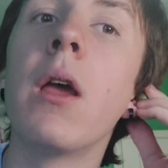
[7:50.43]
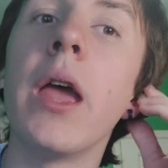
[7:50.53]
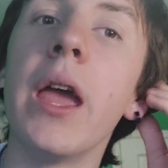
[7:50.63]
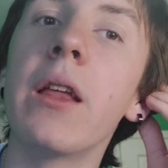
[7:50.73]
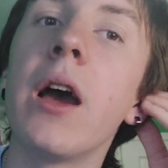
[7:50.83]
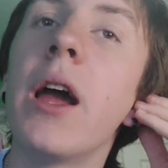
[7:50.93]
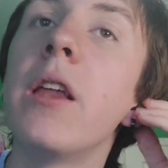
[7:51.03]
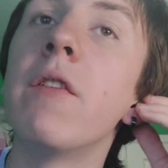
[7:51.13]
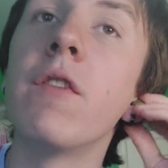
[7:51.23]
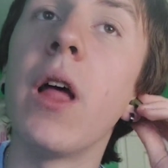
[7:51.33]
it kind
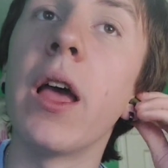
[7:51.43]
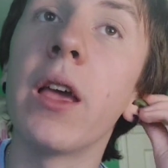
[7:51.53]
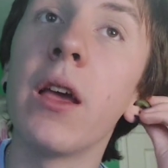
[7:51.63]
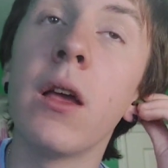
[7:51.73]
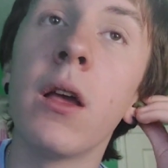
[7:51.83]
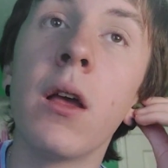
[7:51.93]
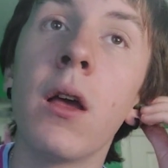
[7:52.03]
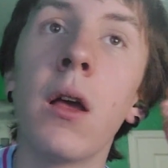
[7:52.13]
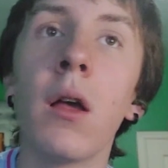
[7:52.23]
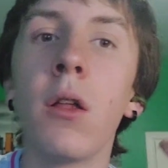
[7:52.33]
of like
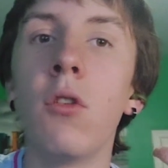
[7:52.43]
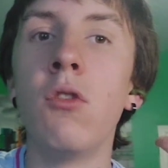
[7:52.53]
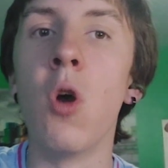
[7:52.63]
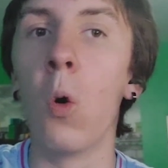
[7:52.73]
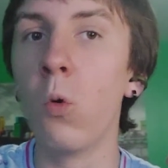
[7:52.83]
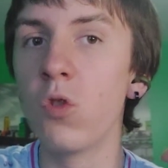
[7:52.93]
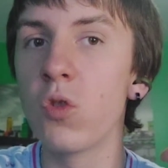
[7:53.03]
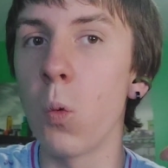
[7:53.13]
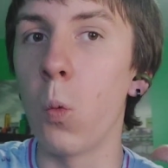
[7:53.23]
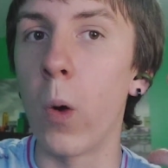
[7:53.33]
knows
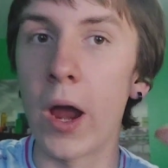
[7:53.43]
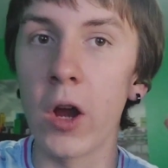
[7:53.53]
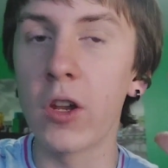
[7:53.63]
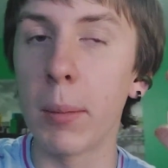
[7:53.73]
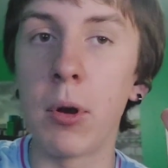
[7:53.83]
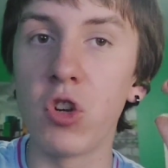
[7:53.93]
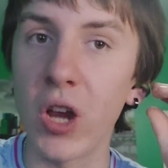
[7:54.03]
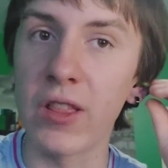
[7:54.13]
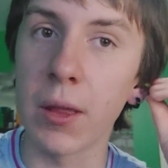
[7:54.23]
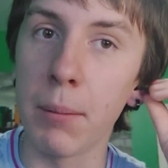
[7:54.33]
where to
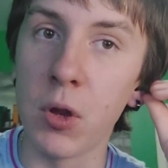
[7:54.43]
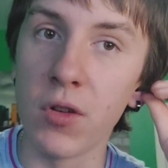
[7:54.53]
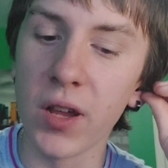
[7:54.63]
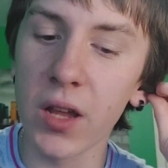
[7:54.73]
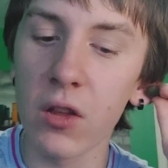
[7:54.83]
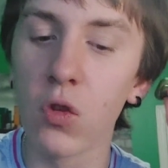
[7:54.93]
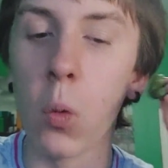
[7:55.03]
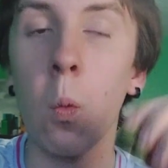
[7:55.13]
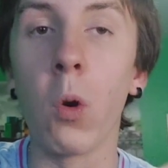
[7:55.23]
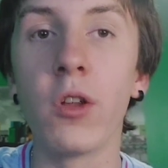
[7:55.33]
project the music
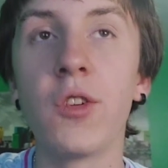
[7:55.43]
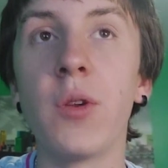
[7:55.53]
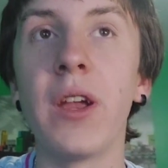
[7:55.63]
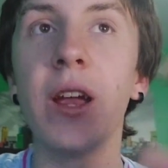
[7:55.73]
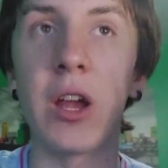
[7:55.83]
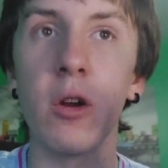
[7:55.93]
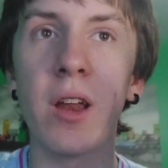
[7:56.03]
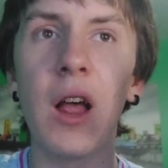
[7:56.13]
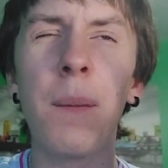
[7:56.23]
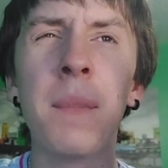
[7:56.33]
towards your ear
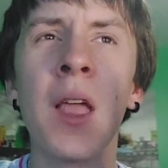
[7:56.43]
canal,